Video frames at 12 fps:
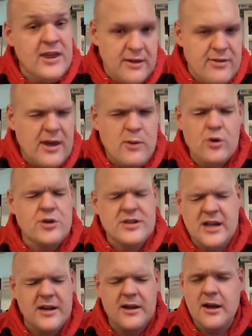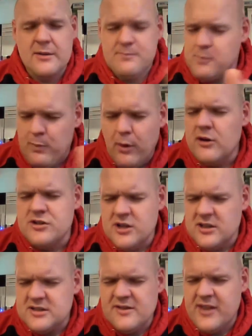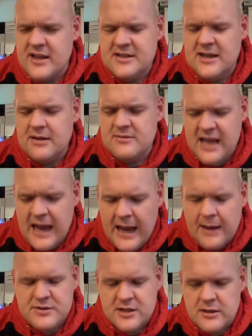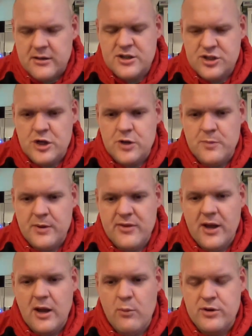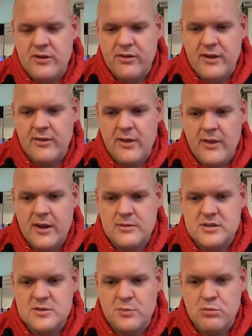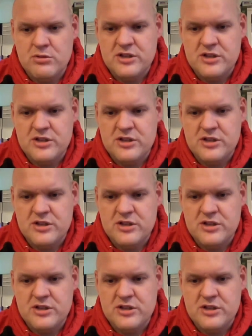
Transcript: they would, and I apologise if that sounds absolutely stupid, that I wouldn't think that they would support each